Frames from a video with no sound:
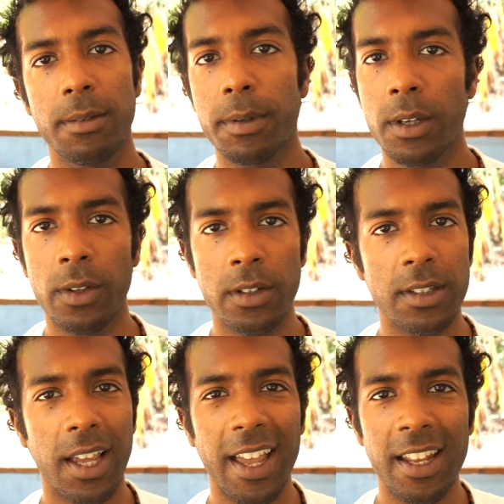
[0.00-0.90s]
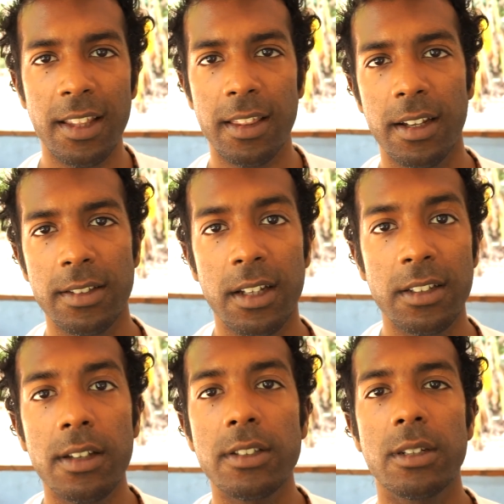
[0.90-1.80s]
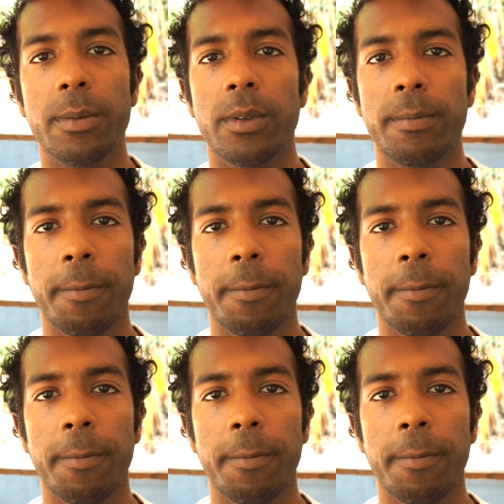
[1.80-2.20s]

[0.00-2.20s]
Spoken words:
beyond anything, it's untouchable.